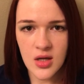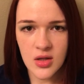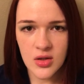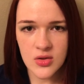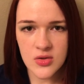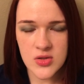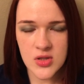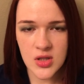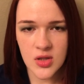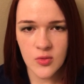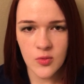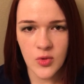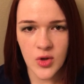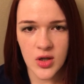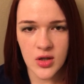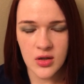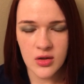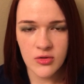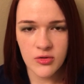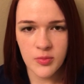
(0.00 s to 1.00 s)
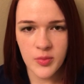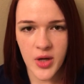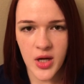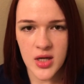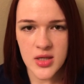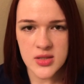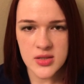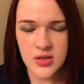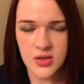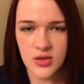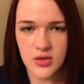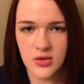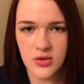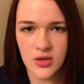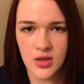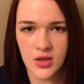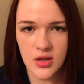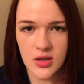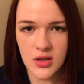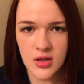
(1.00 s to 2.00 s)
Using a one-off mask here
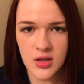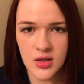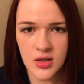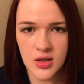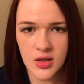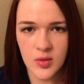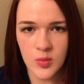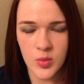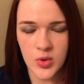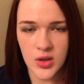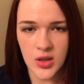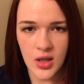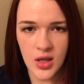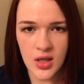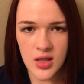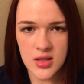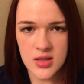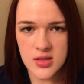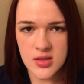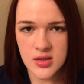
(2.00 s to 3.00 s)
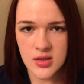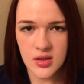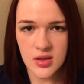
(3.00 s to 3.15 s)
and there can be nice.